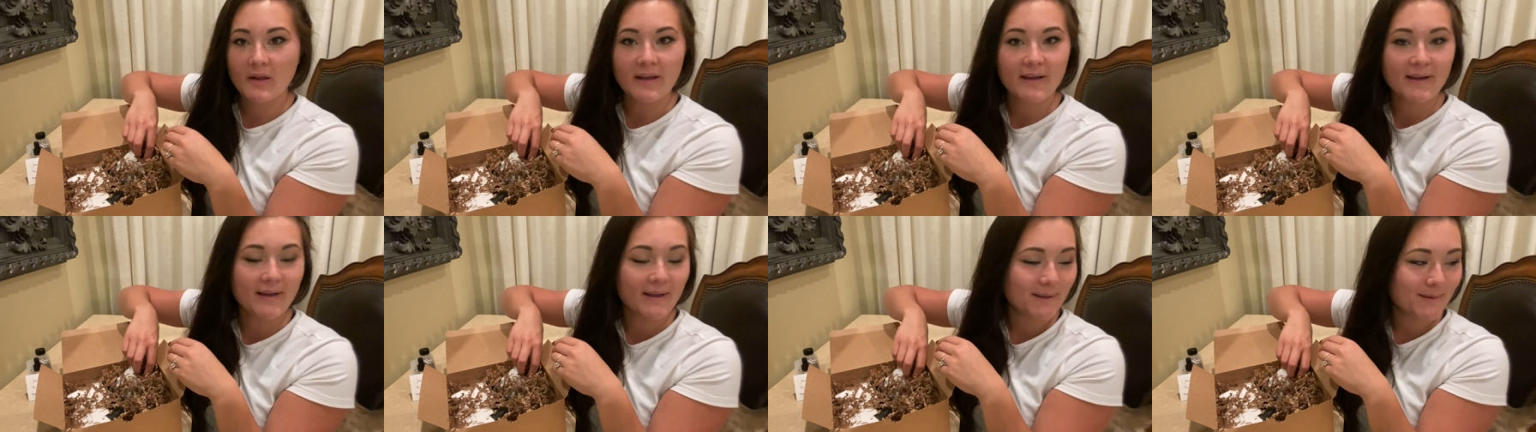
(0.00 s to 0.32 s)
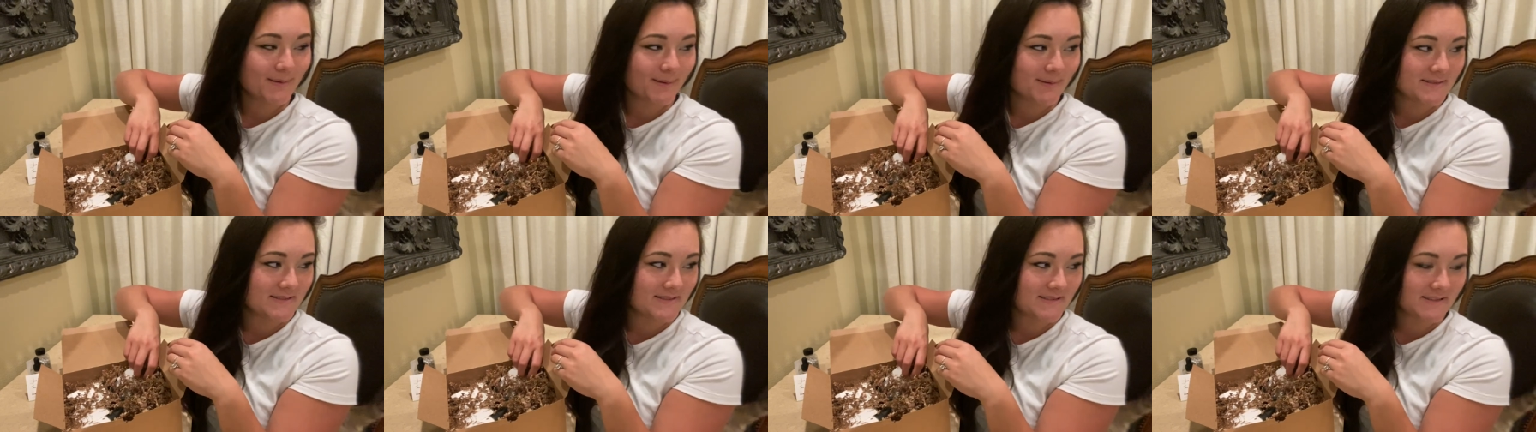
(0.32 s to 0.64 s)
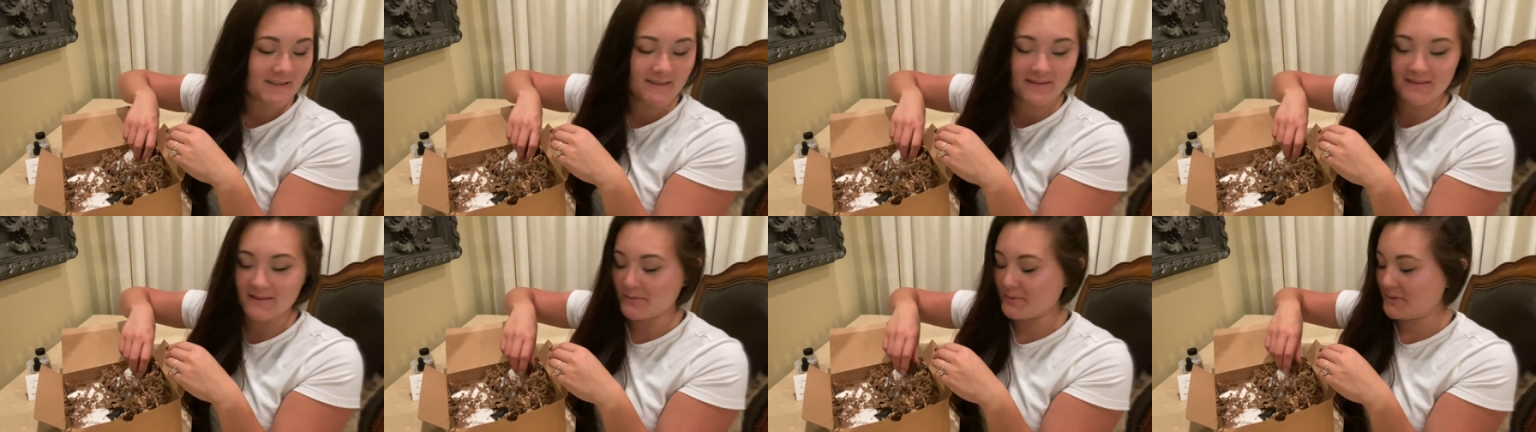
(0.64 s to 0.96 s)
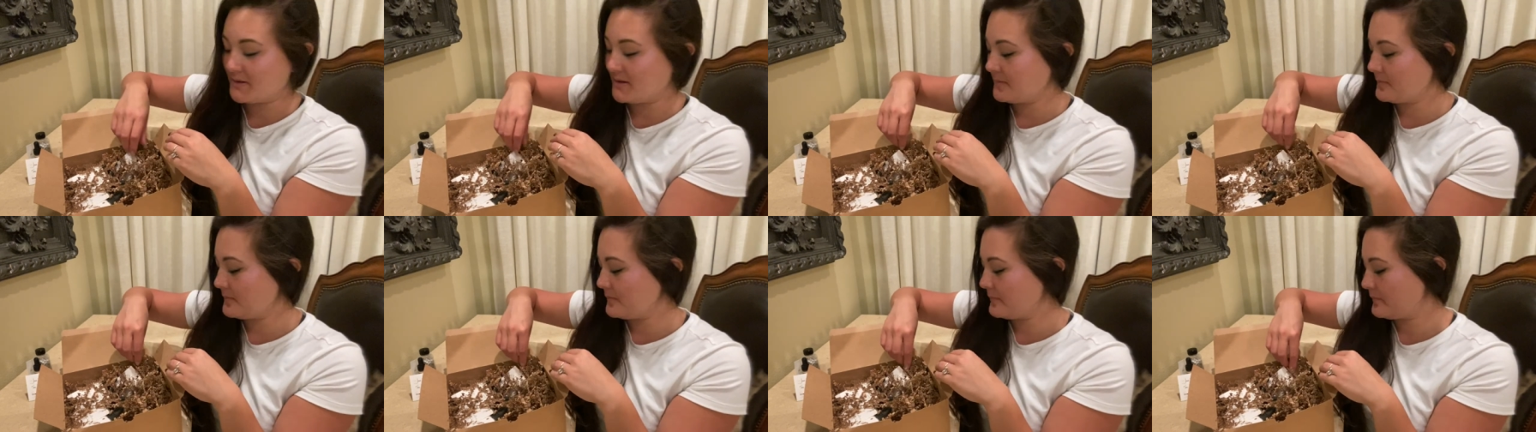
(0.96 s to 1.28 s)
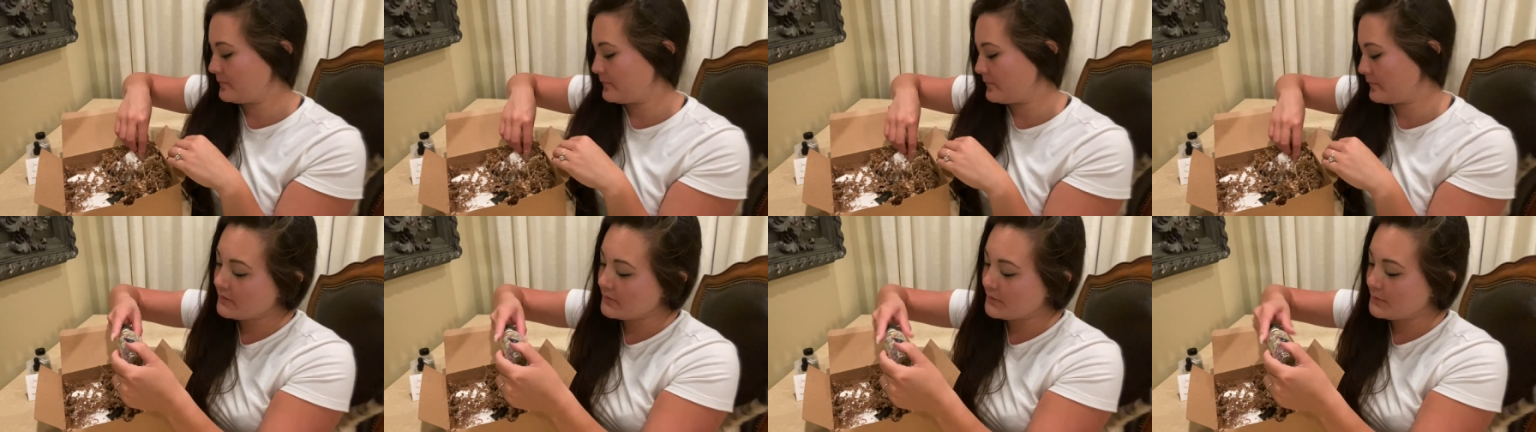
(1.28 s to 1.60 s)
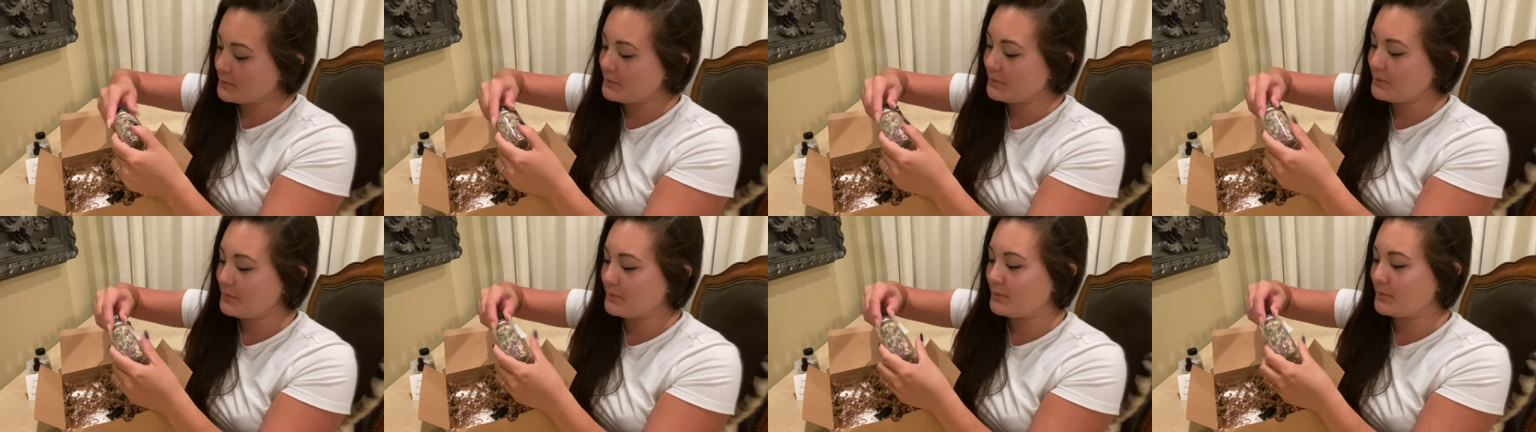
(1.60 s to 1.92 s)
Hi, Chrysanthemum.
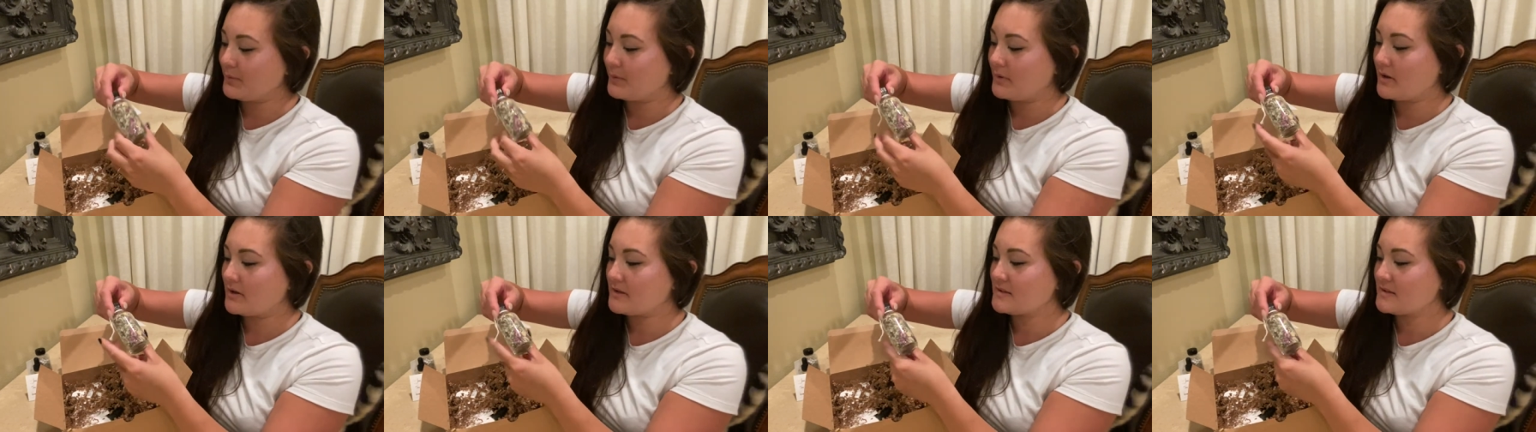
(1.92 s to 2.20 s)
Ooh,